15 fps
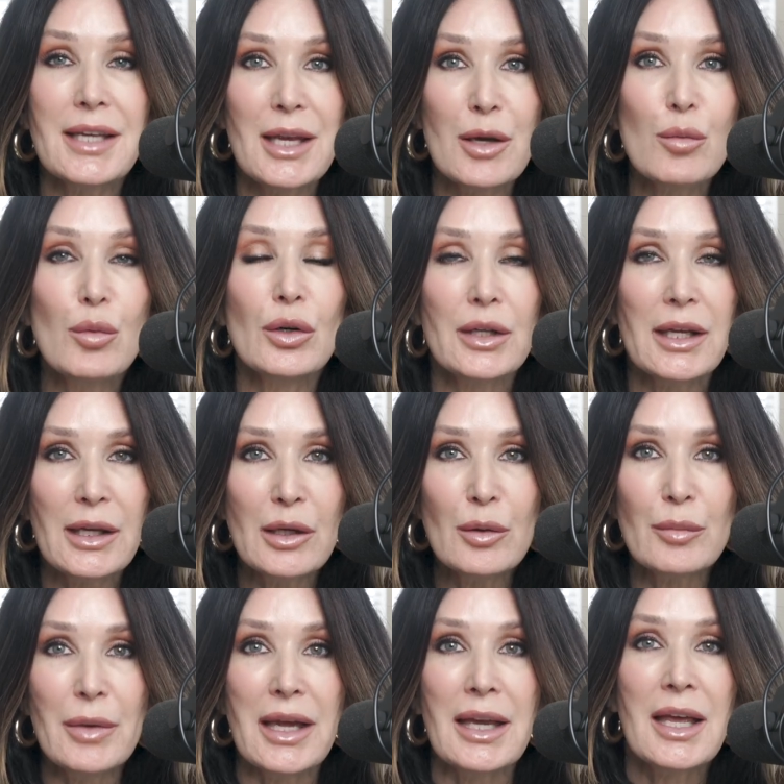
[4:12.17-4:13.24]
he will heal
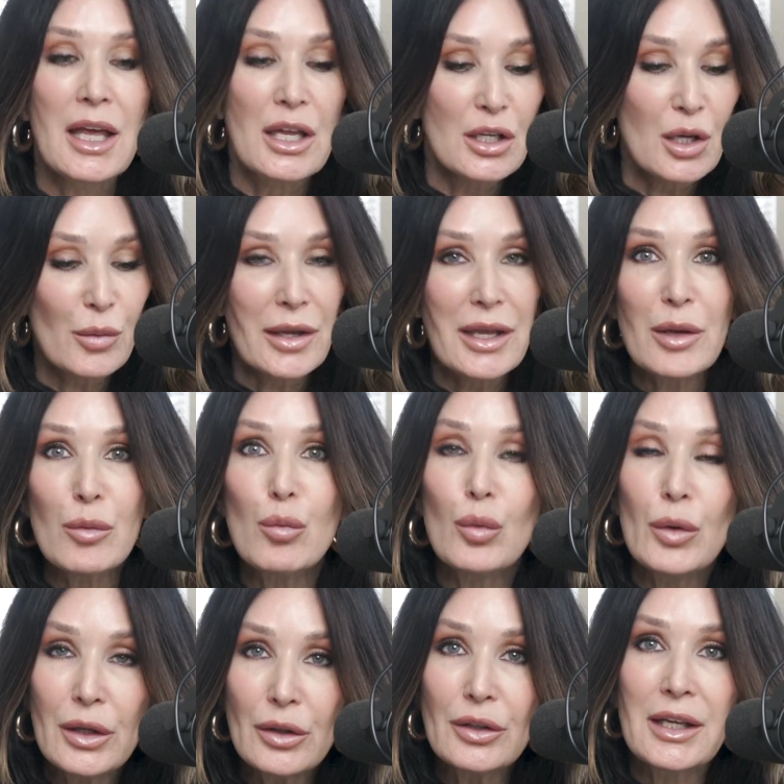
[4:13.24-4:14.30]
me. No, he
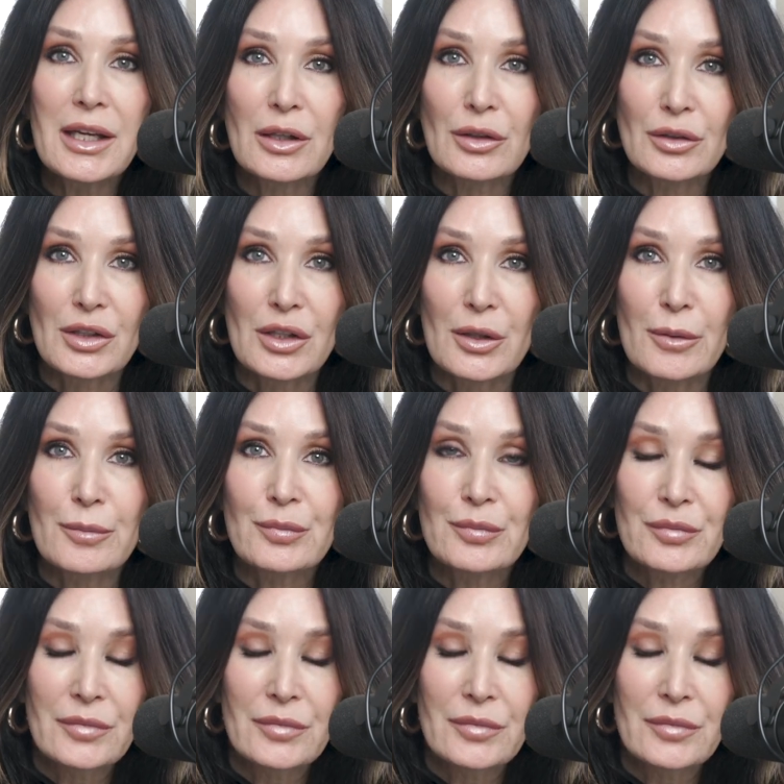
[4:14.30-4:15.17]
will heal you.